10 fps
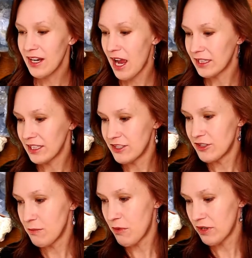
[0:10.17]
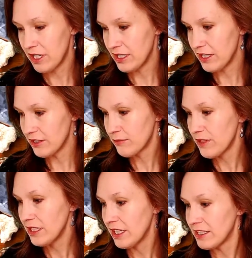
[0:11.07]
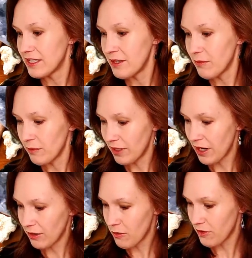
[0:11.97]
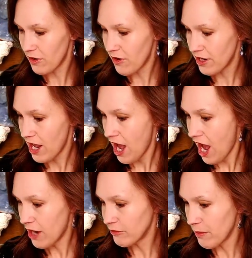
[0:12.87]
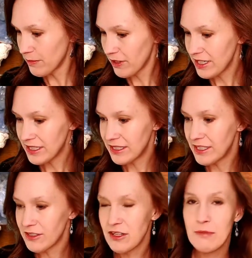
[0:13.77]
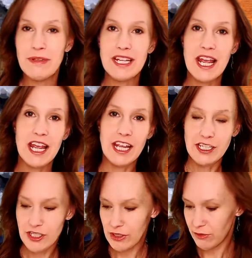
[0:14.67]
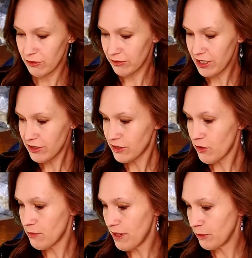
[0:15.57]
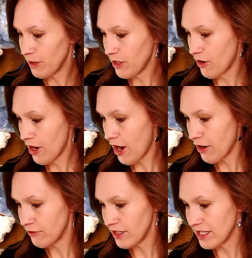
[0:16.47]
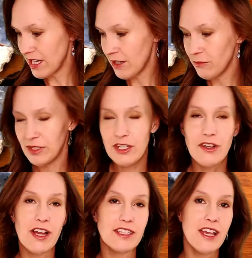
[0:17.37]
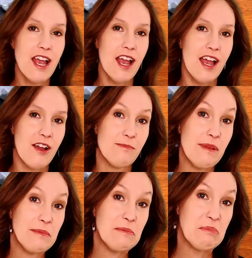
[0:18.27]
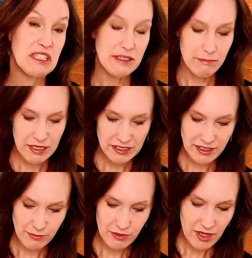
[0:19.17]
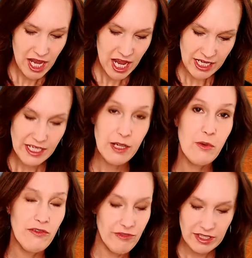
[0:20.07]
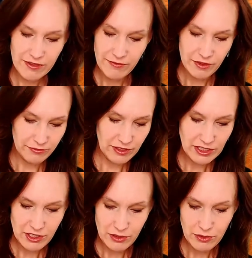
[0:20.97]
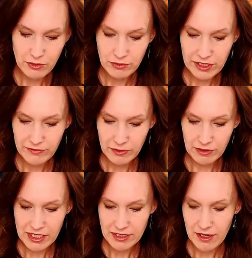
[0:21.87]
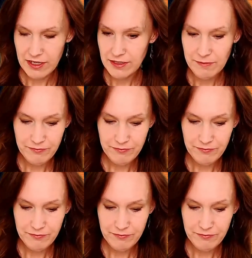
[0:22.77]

Now let's jump on into this read. Let's see what we got going on. I uh, remember guys, this is going to be a general read, so it may or may not uh, resonate with you guys, uh, maybe bits and pieces will. Uh, take what fits, feel free to leave the rest guys.